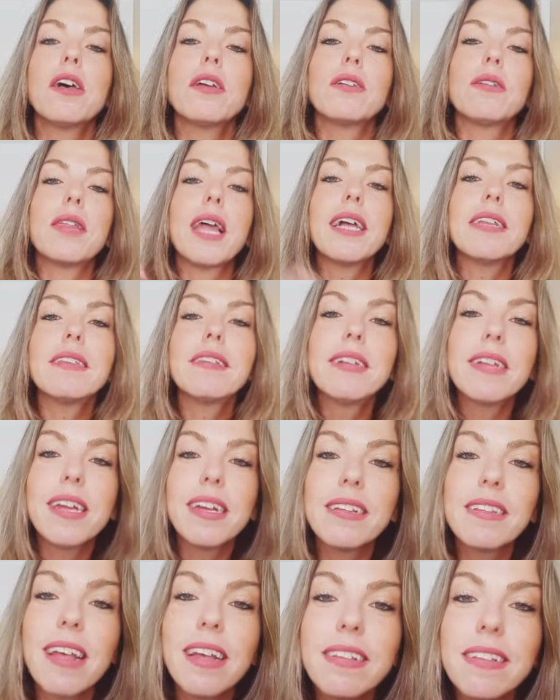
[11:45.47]
So that's
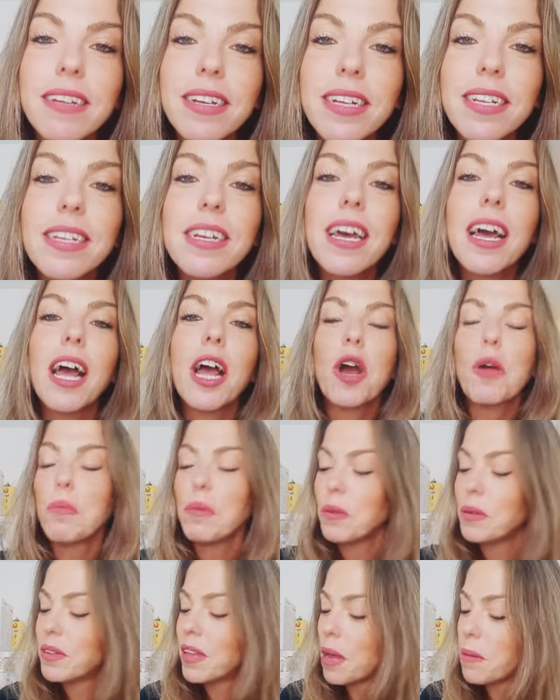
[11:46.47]
today's lesson. I hope
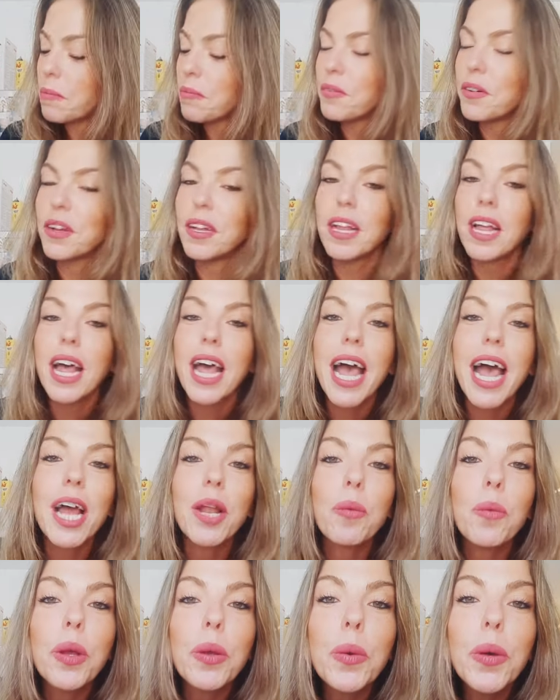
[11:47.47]
it was helpful,
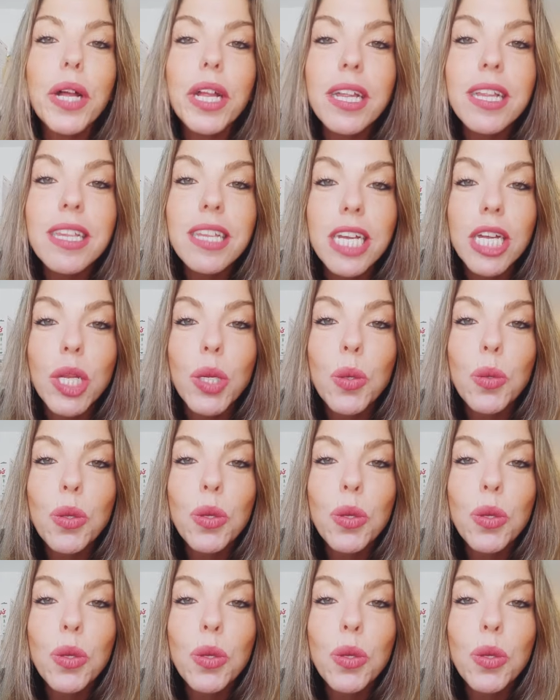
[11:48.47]
and we will continue